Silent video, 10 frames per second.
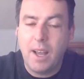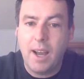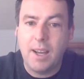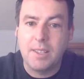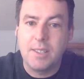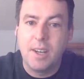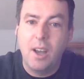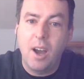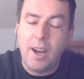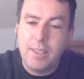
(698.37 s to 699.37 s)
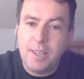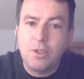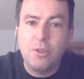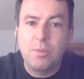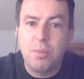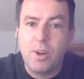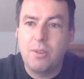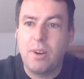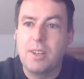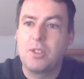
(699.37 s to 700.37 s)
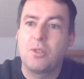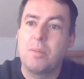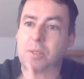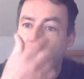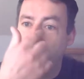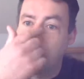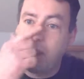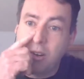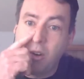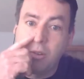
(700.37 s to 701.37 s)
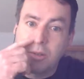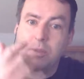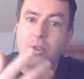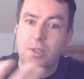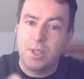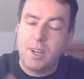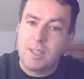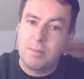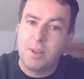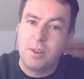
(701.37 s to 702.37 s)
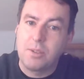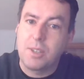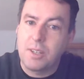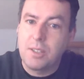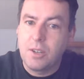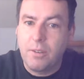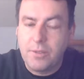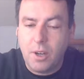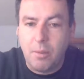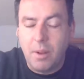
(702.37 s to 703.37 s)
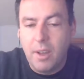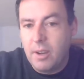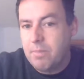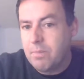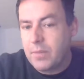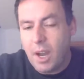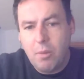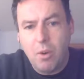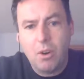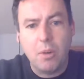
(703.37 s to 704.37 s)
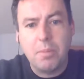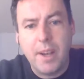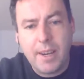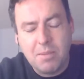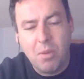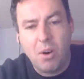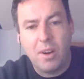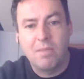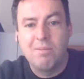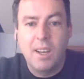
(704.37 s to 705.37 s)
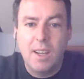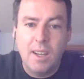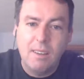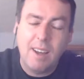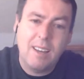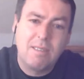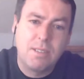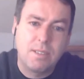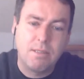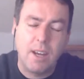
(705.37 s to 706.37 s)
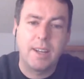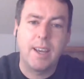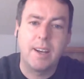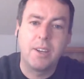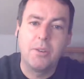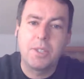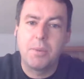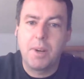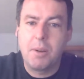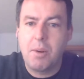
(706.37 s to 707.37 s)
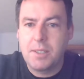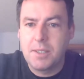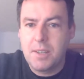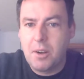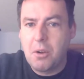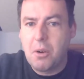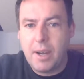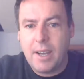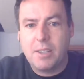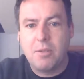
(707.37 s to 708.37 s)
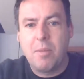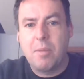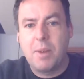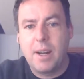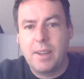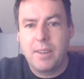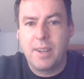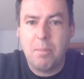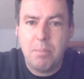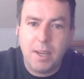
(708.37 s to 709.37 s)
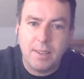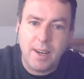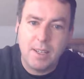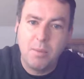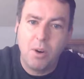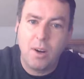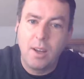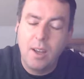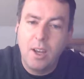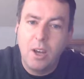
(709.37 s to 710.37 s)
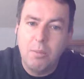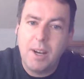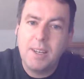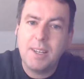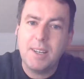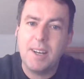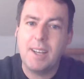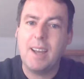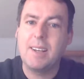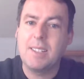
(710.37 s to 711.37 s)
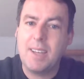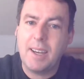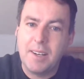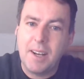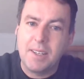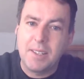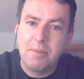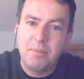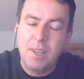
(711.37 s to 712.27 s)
and I did use breathe right strips over my nose, but just in case my nose got stuffed up. I woke up the next morning. Yeah, I was kind of getting used to it. I can't remember anything that big the next morning. But I did it again the second night.